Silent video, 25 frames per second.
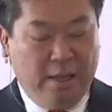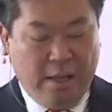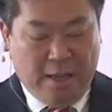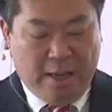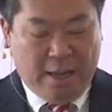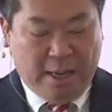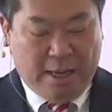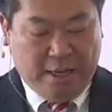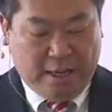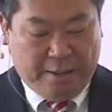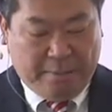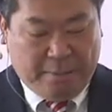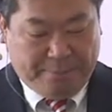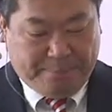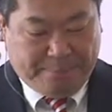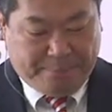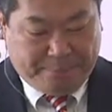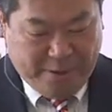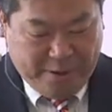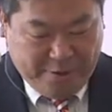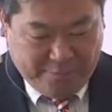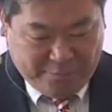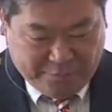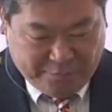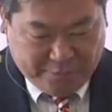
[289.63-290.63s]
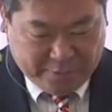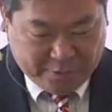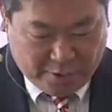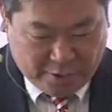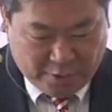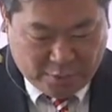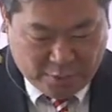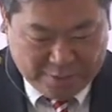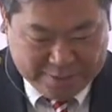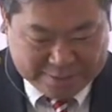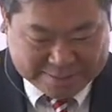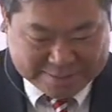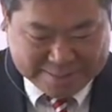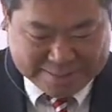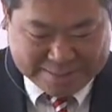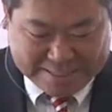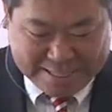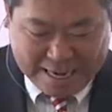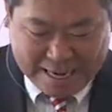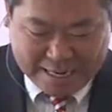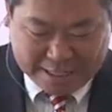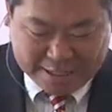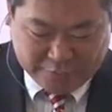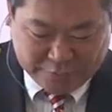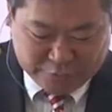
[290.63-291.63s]
and a buffalo is the
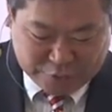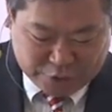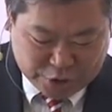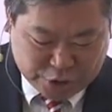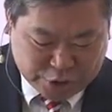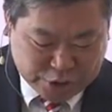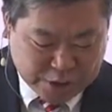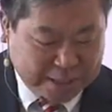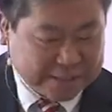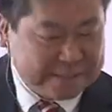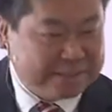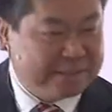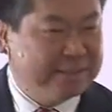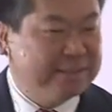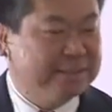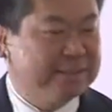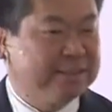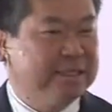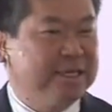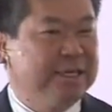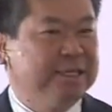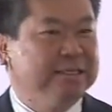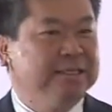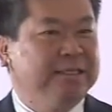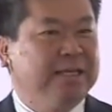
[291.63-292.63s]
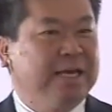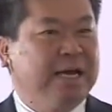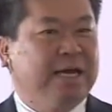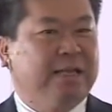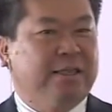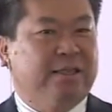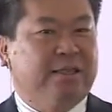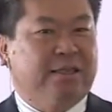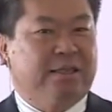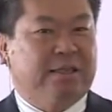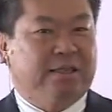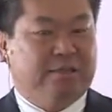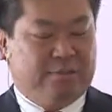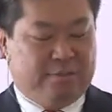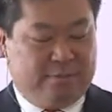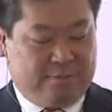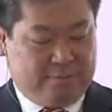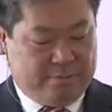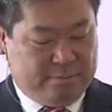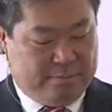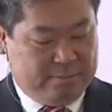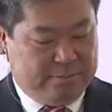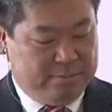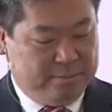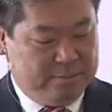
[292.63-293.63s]
god of justice and death.
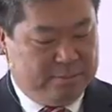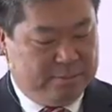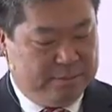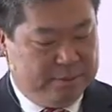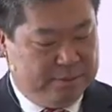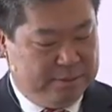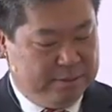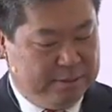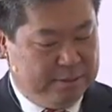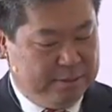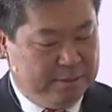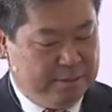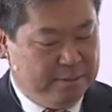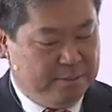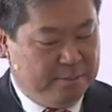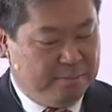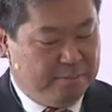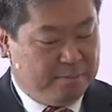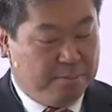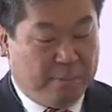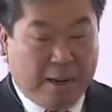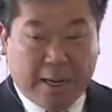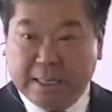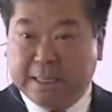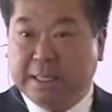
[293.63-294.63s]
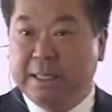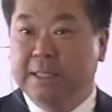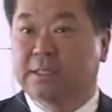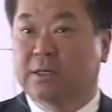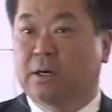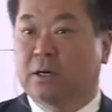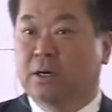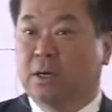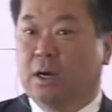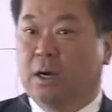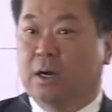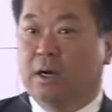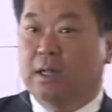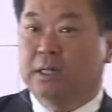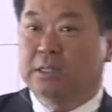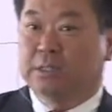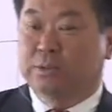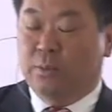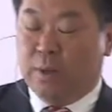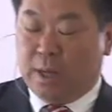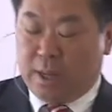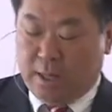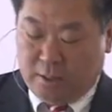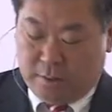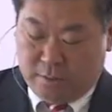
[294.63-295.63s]
Monkeys are God as
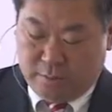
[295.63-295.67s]
well.